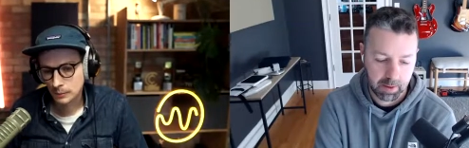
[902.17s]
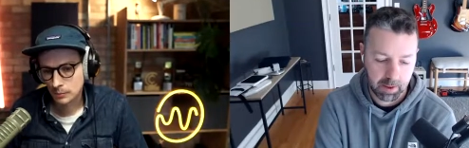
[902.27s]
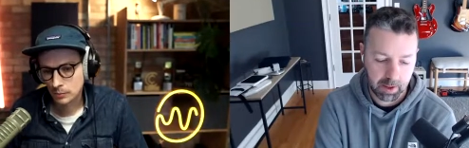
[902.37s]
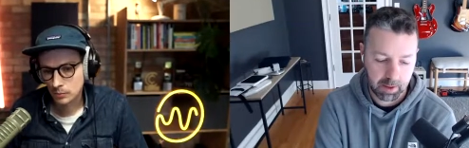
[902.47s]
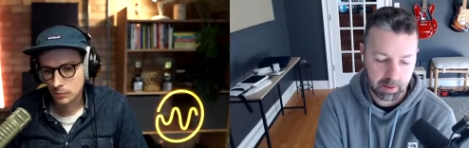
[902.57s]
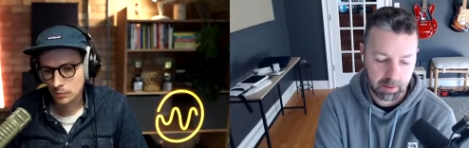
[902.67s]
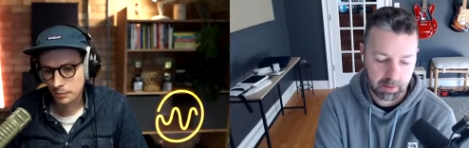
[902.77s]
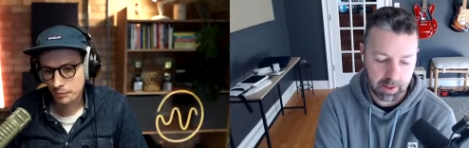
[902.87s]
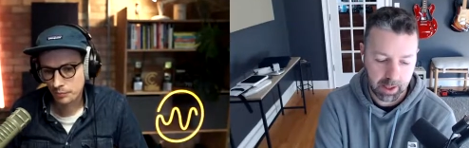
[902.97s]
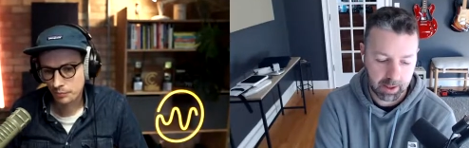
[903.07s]
Speaker 1: yeah. uh,
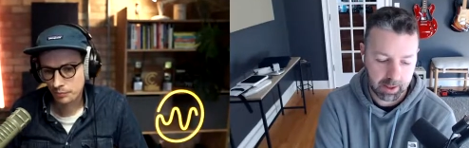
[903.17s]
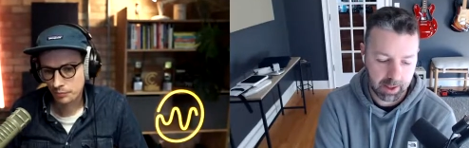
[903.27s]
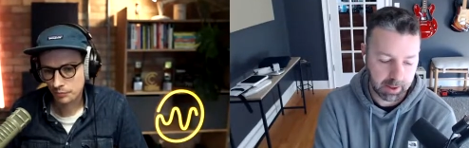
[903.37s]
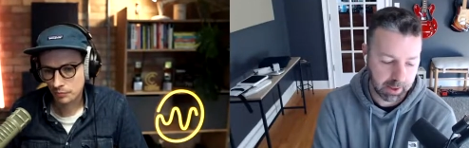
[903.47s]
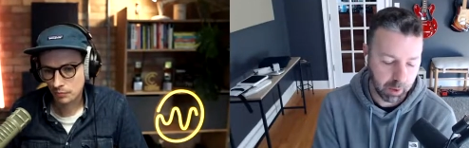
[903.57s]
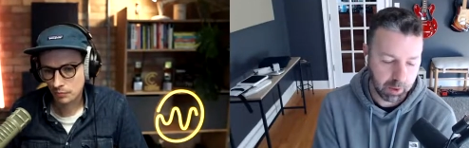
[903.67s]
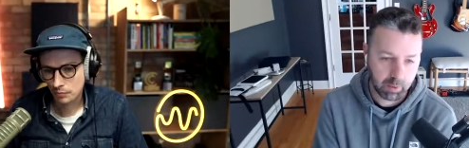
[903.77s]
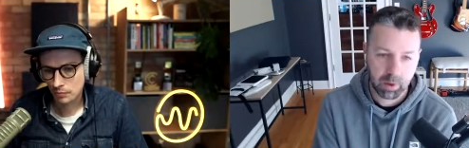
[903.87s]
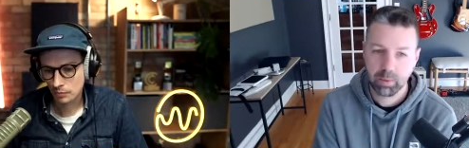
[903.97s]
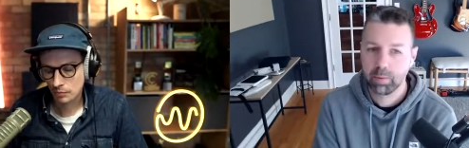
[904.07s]
yeah, and and like
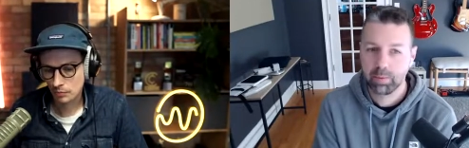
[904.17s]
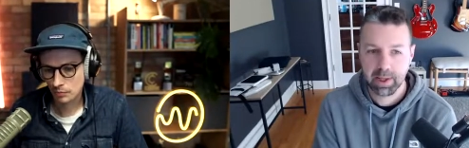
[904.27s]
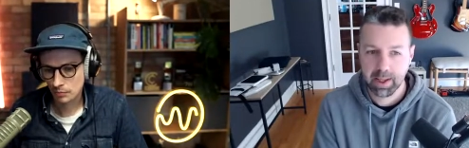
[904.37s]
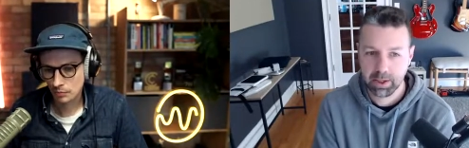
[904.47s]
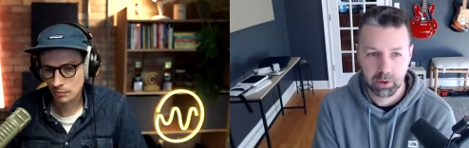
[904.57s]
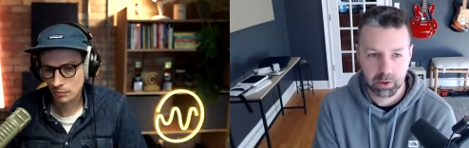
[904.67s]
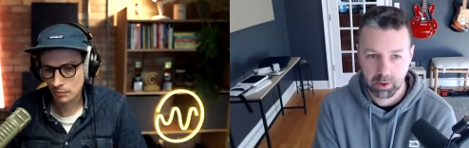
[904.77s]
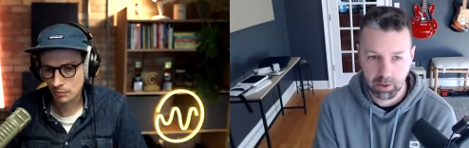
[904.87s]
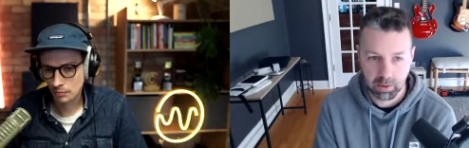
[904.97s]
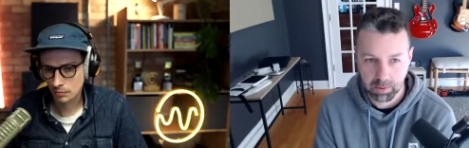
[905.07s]
what what would be like your
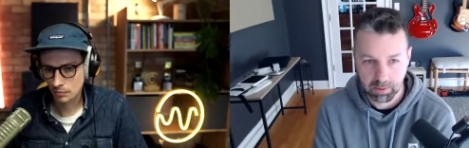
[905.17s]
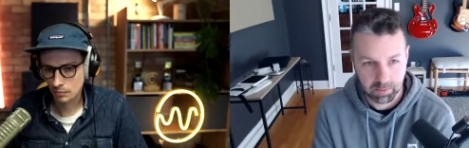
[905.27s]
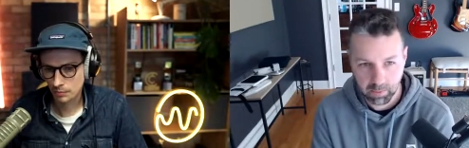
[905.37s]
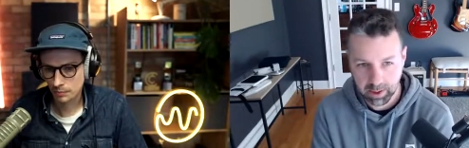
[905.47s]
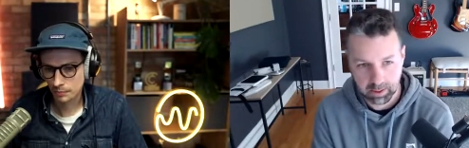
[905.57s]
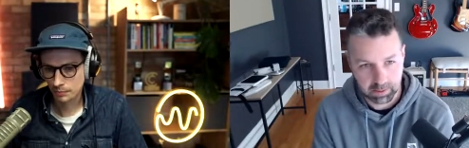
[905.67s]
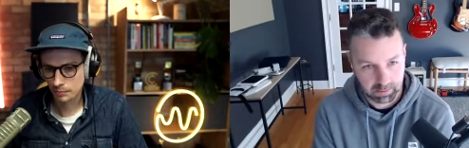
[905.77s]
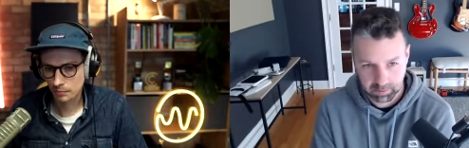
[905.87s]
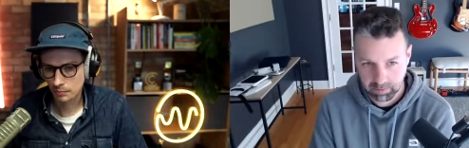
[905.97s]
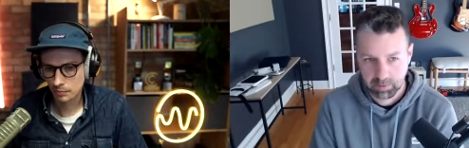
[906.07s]
goal when
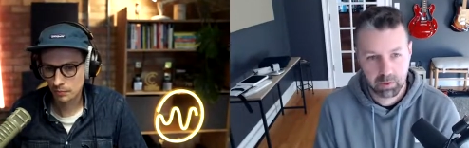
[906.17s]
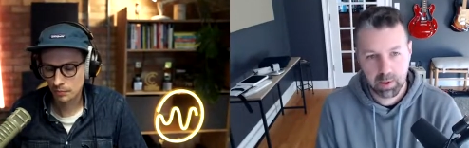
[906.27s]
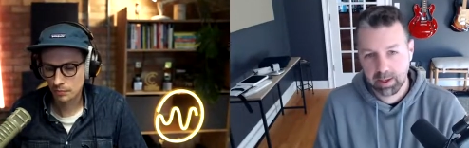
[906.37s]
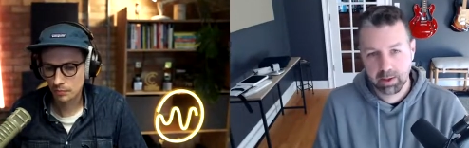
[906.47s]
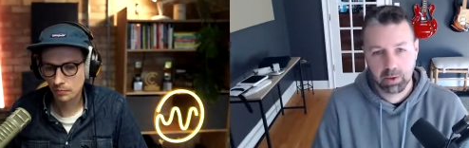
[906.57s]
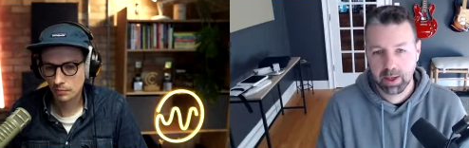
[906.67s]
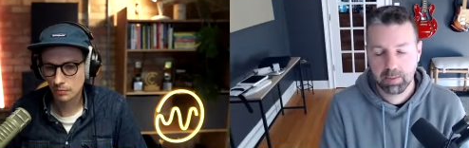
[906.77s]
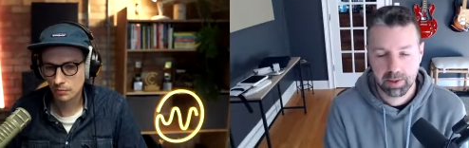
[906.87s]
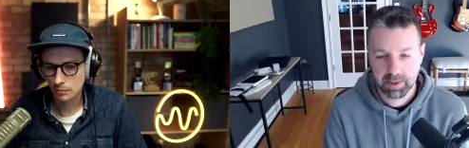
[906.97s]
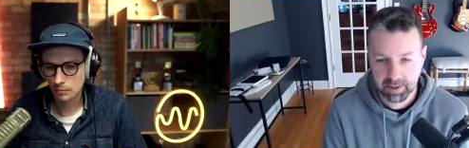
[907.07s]
trying to
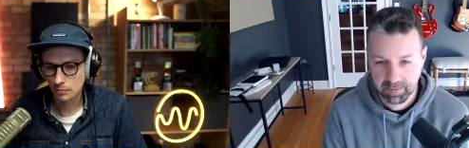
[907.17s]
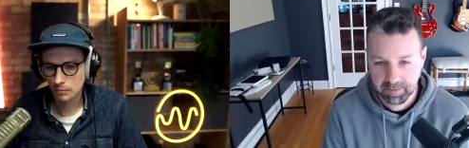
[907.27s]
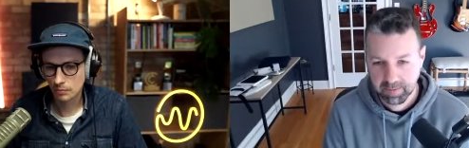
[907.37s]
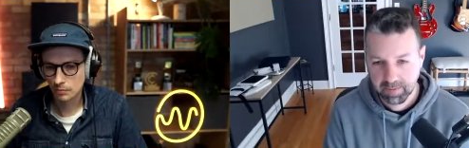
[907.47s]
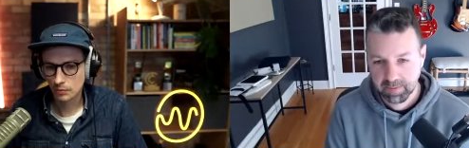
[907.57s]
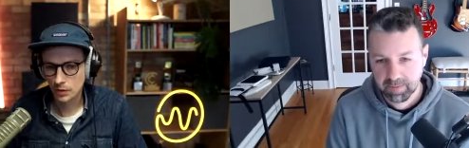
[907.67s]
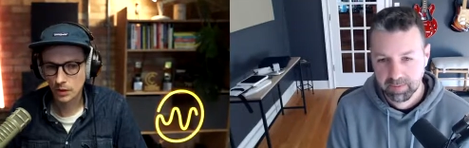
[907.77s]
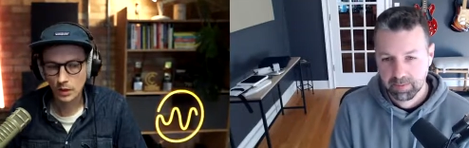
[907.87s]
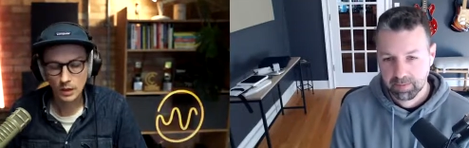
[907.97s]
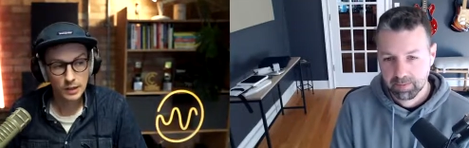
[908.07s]
create music?
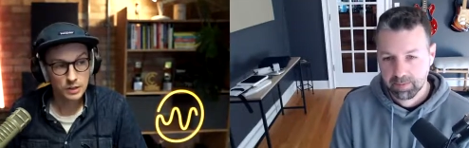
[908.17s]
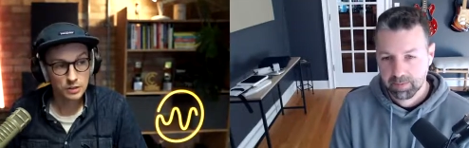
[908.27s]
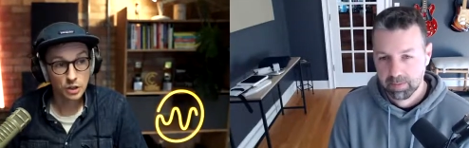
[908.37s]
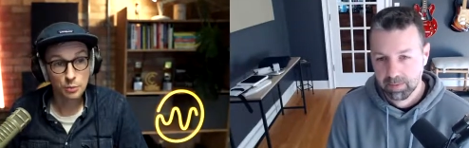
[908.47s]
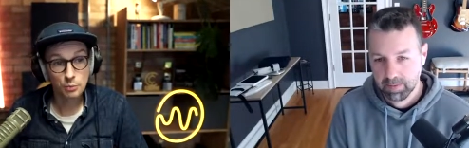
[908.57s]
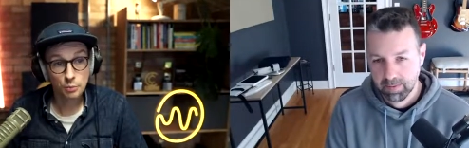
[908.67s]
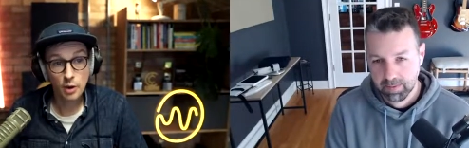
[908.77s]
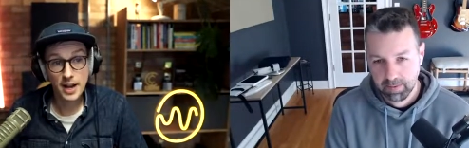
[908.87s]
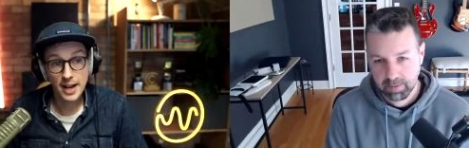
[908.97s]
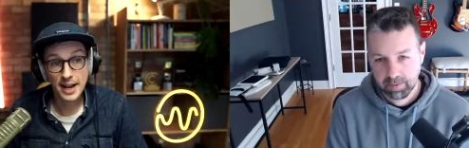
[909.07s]
Speaker 2: So
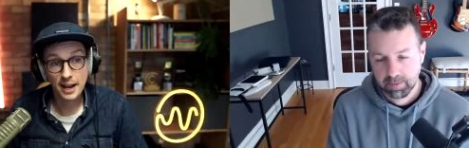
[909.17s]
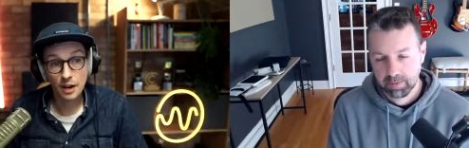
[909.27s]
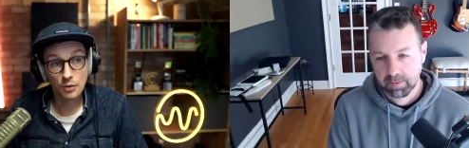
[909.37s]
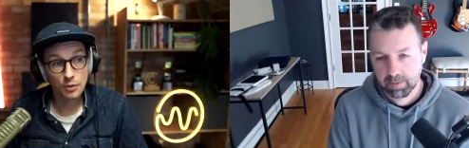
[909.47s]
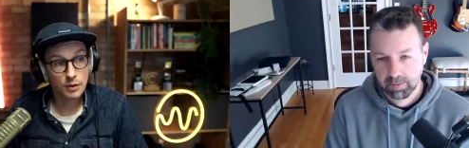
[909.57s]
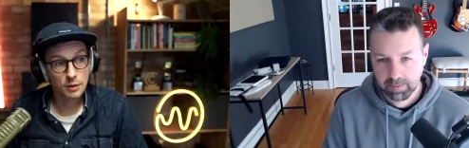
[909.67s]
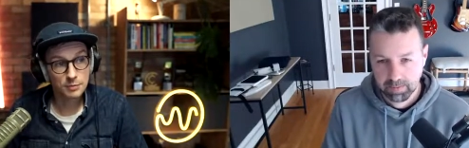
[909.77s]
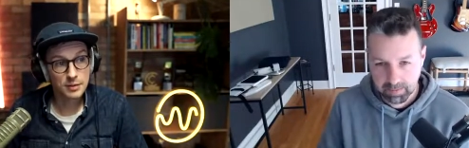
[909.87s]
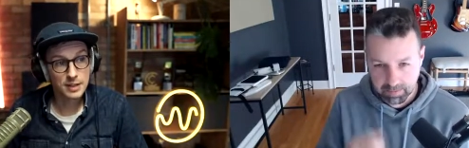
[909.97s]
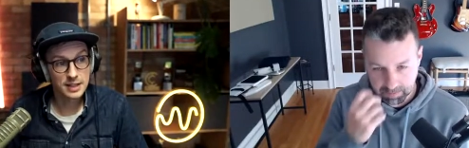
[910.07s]
right now,
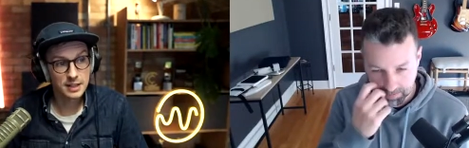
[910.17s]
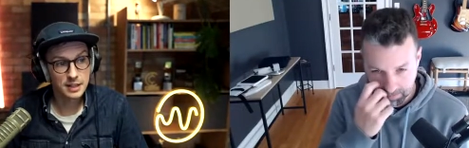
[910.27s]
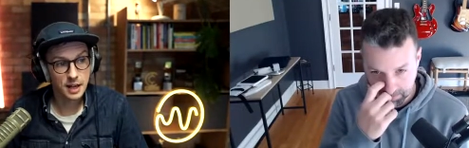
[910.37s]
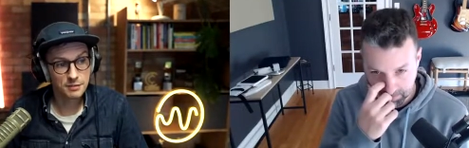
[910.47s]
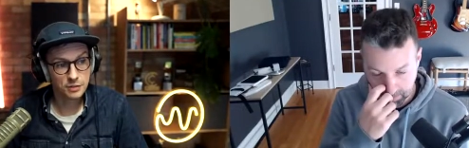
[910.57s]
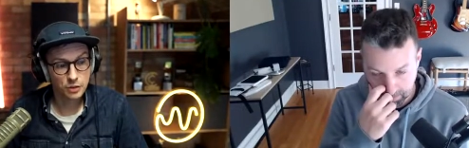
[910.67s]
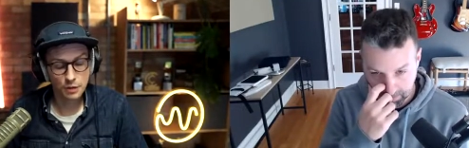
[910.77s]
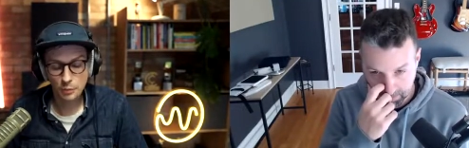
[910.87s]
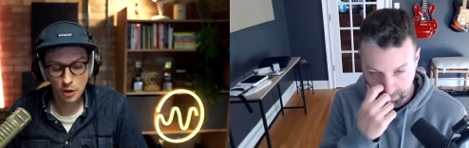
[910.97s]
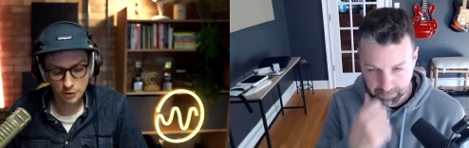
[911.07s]
I've really kind of so
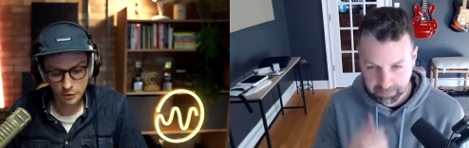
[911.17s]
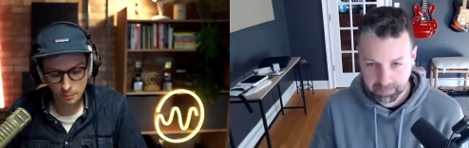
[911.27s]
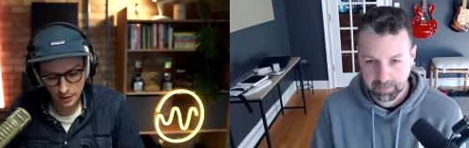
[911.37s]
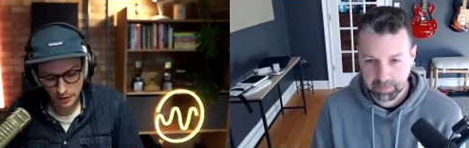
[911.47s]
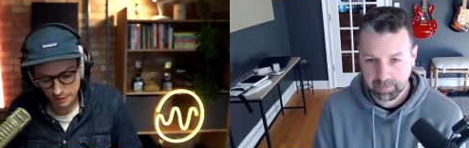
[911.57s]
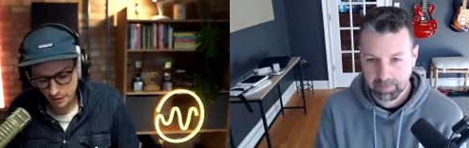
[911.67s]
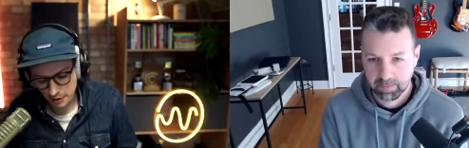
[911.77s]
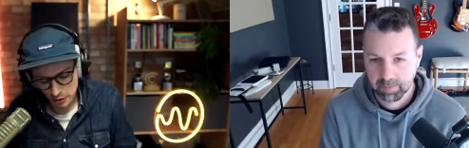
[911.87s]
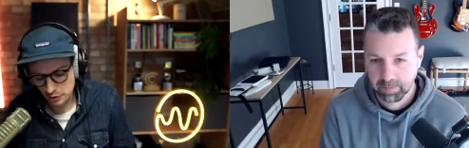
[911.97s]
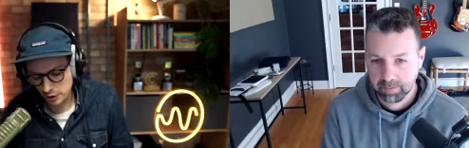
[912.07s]
I've gone through a period of
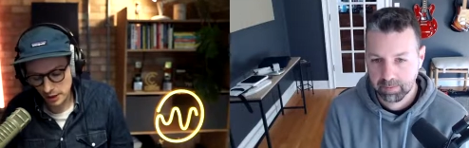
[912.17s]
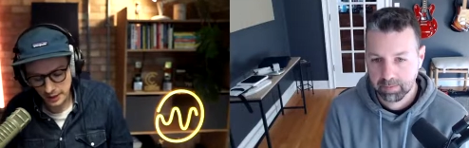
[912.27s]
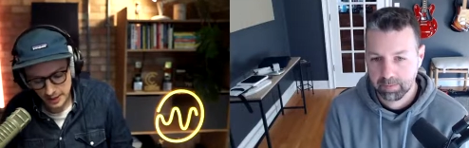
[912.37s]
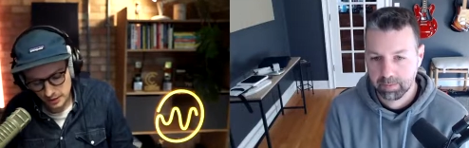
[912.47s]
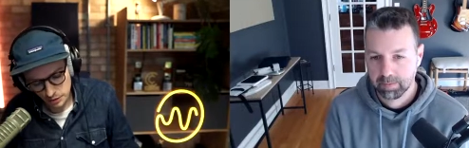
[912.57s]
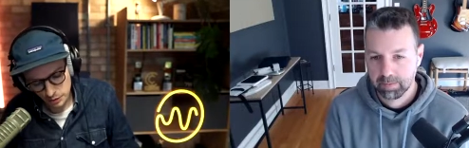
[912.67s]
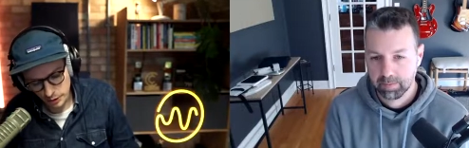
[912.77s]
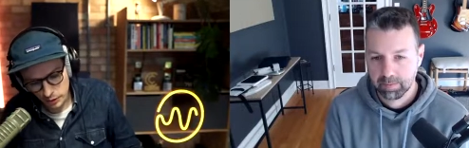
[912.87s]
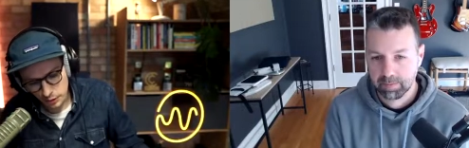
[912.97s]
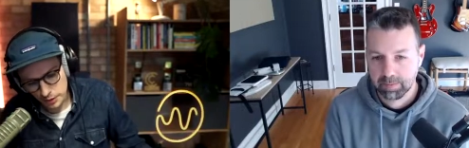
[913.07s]
I've got two young kids, a
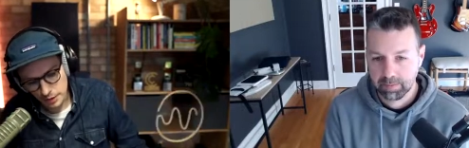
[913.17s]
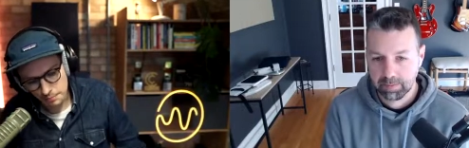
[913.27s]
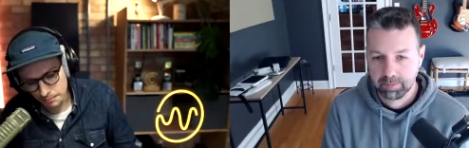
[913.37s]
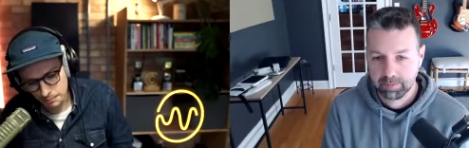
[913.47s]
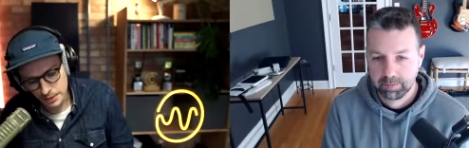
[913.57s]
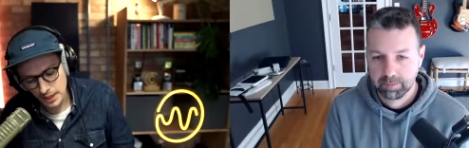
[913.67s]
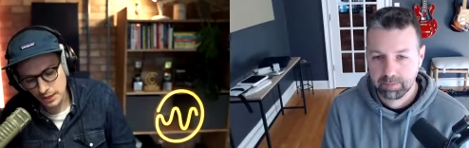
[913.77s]
three-year-old and a nearly